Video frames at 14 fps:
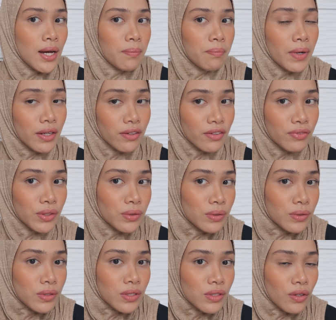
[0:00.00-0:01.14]
my
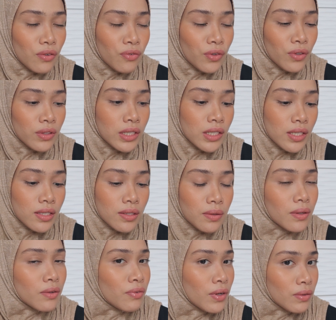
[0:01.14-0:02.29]
reviews for this
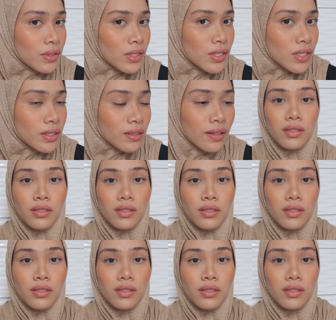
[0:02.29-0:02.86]
foundation.